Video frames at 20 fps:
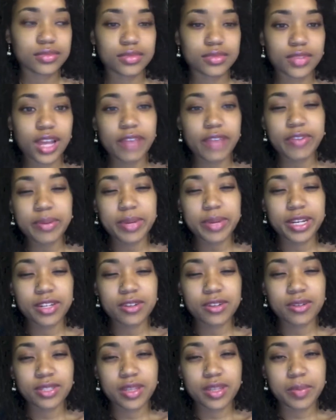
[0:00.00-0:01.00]
Everybody
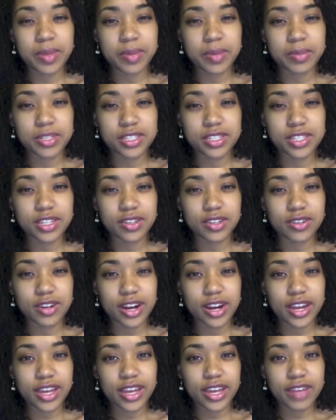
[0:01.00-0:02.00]
knows that people steal,
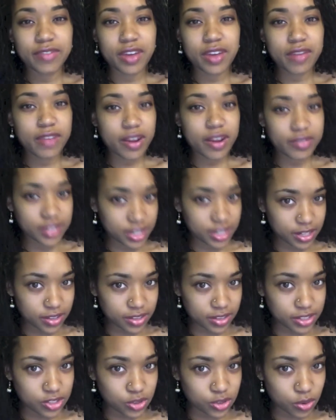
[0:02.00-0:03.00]
right? Have you ever had
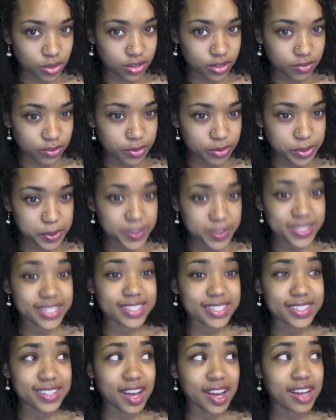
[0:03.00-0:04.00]
anything stolen from you? Because
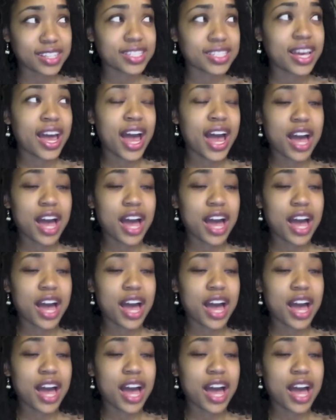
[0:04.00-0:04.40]
it sucks.